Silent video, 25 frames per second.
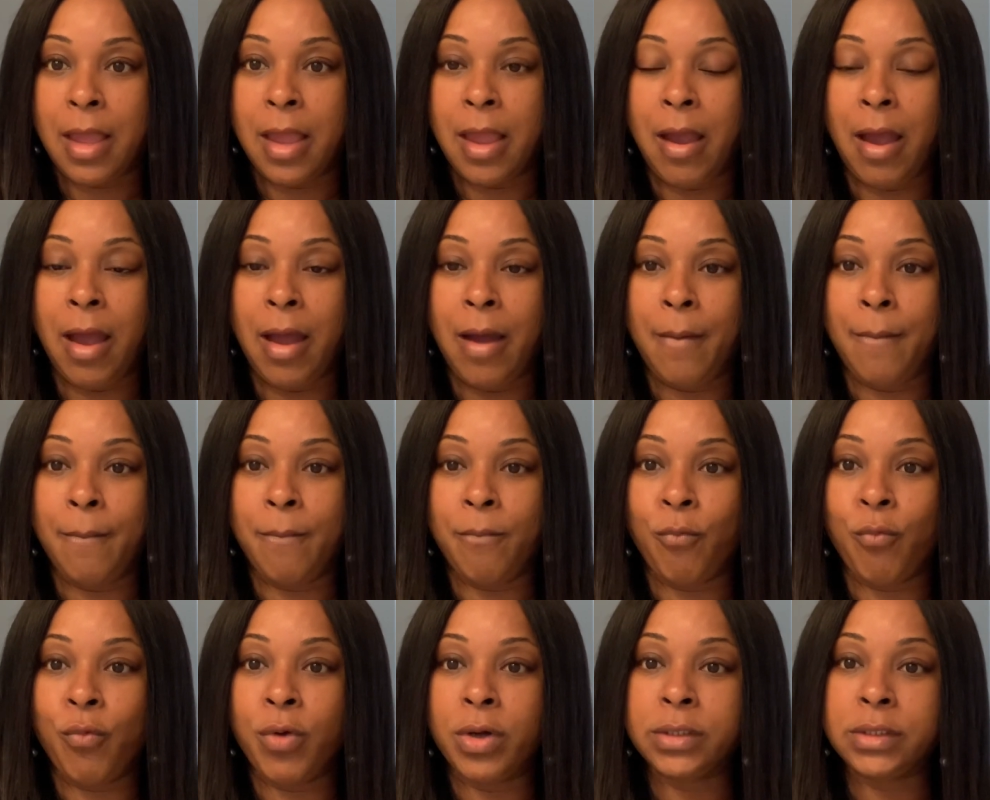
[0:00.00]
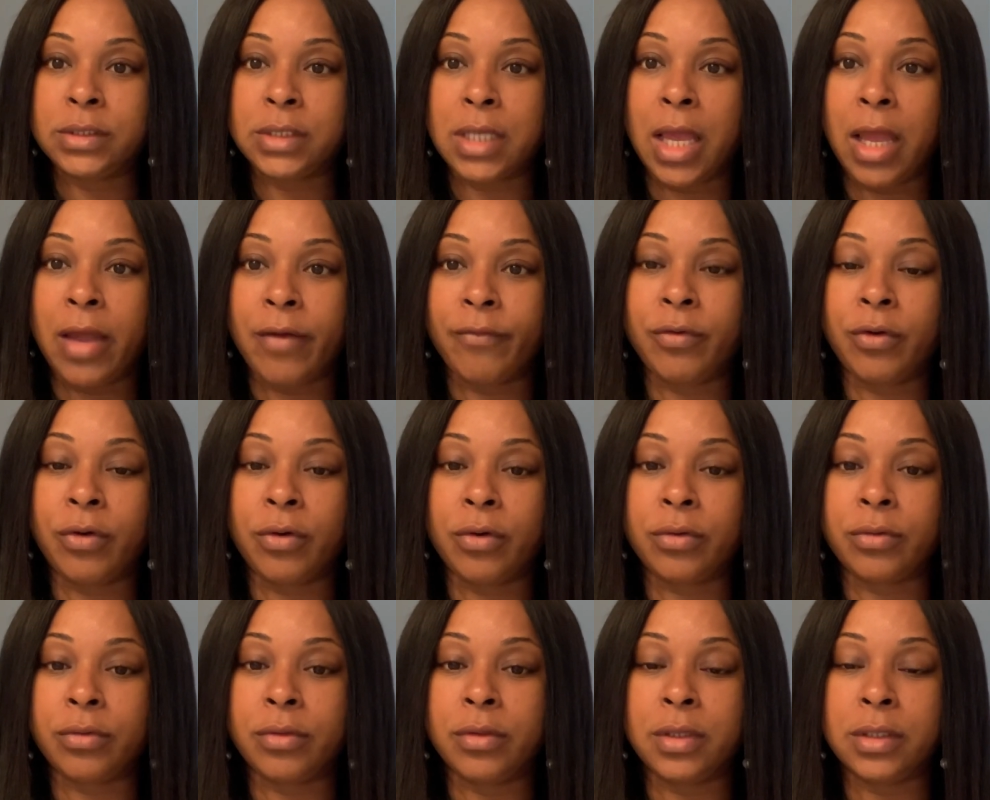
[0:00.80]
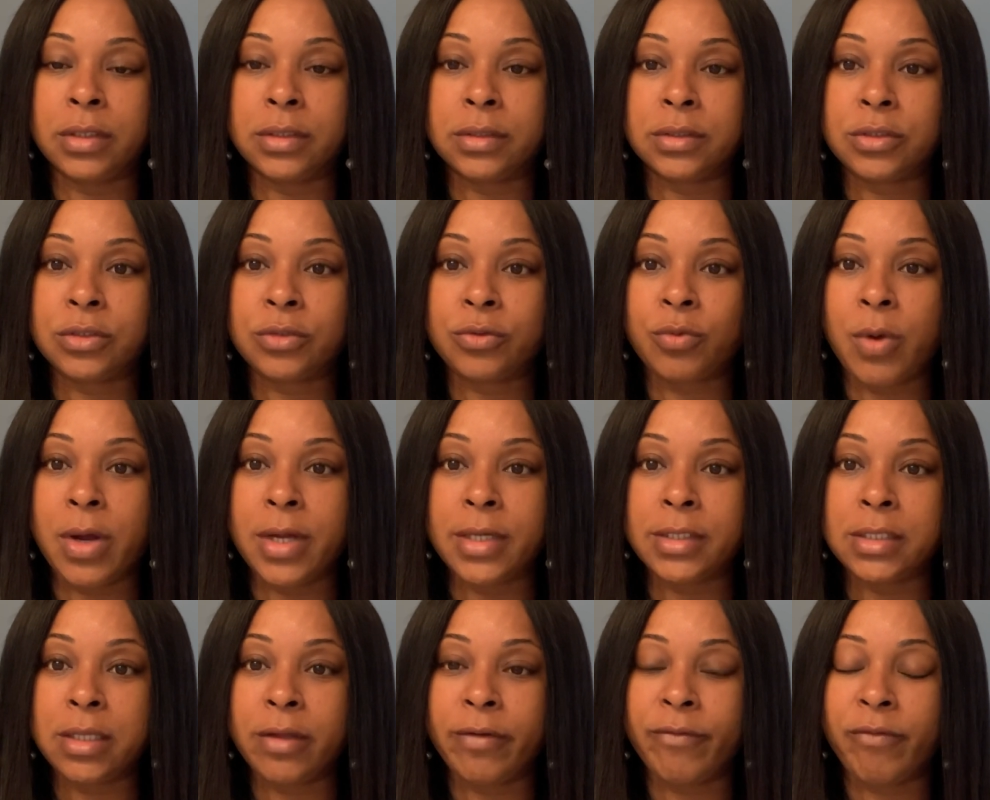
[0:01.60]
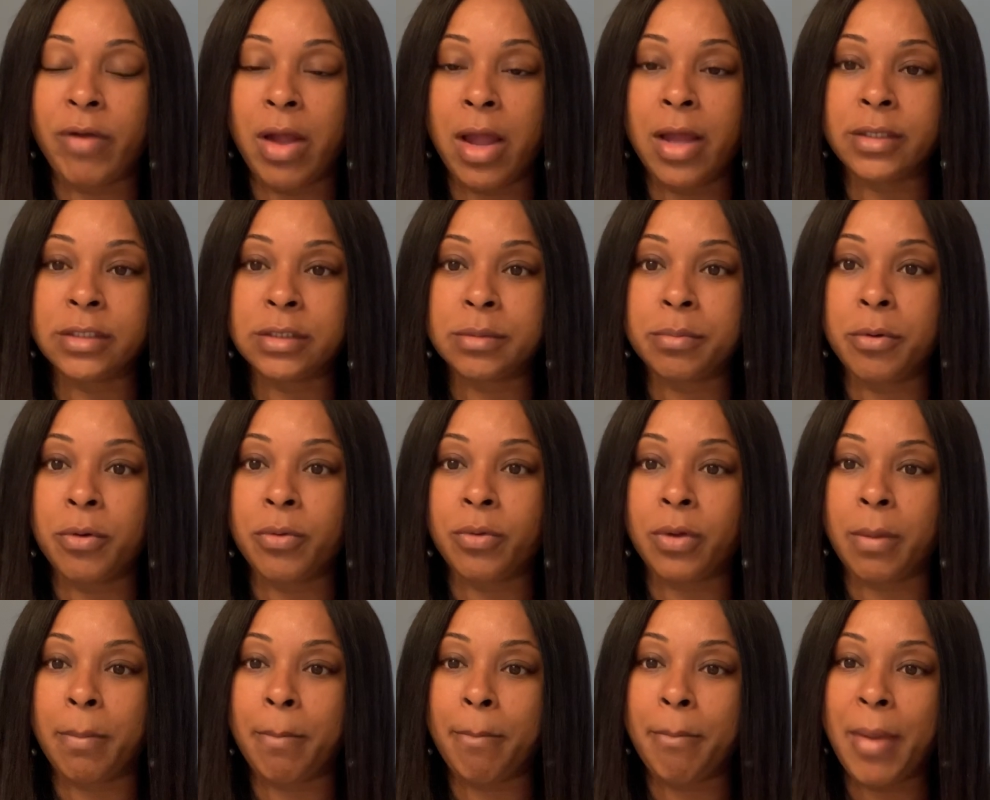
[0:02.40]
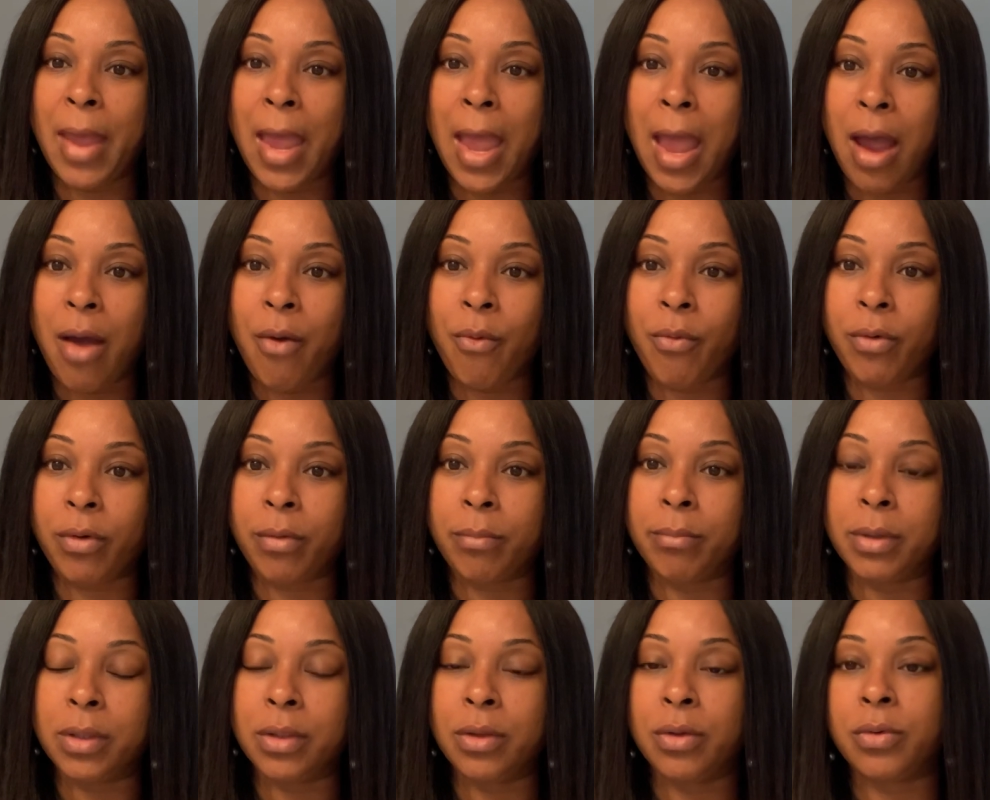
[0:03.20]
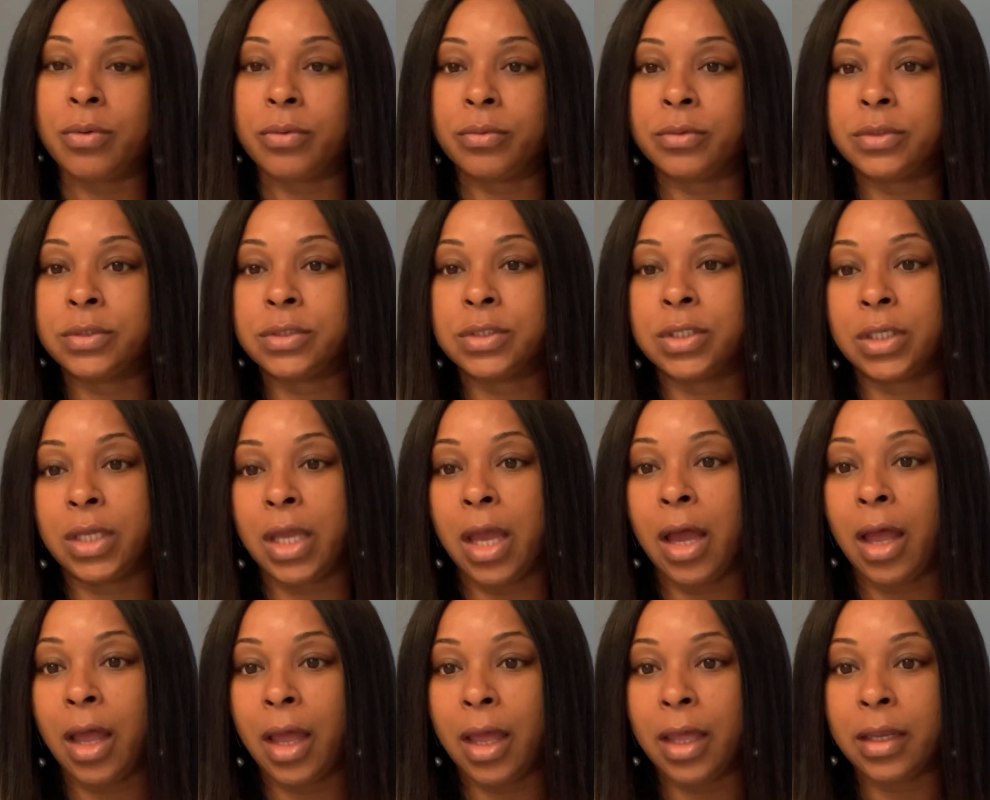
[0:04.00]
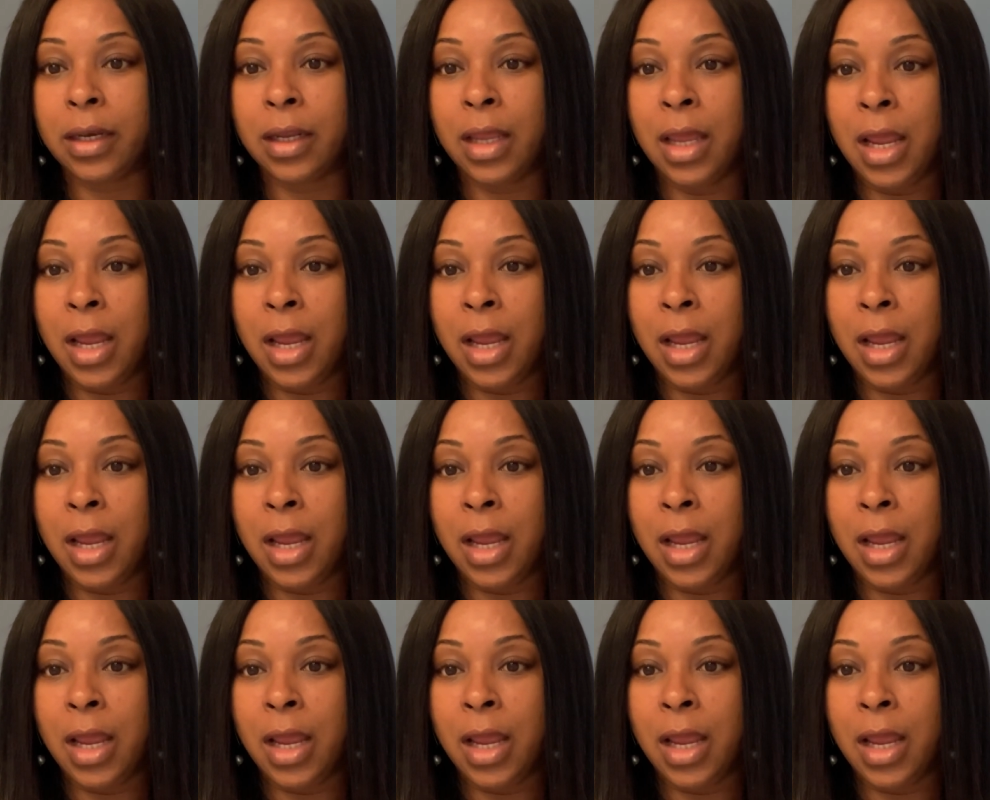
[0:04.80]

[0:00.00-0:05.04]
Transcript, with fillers: Um, once I have heard this, twice have God spoken. Power belongs to God.